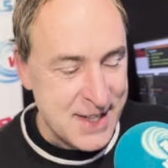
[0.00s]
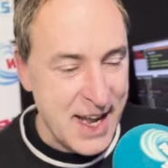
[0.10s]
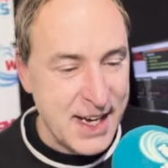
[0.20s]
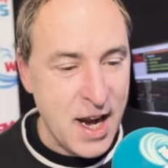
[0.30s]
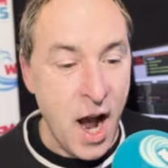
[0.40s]

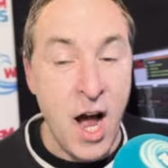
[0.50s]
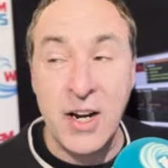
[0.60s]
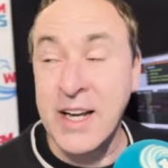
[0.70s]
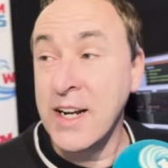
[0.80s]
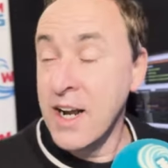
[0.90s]
They call
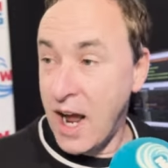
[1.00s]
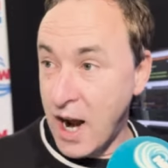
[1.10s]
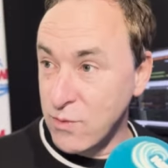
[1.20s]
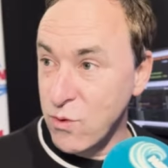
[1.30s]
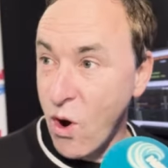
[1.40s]
it
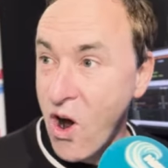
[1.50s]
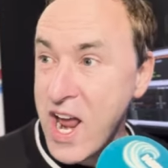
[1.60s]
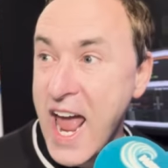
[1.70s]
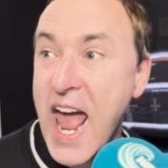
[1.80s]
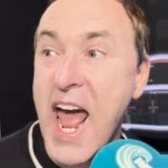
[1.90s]
a
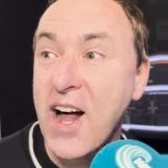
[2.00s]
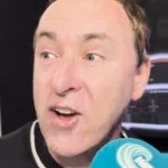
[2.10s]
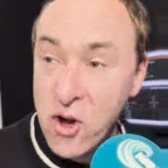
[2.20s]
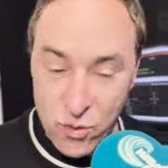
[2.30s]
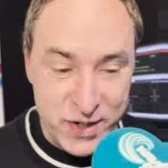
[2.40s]
Royale
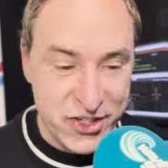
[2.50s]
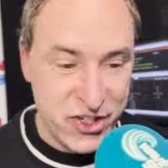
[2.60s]
with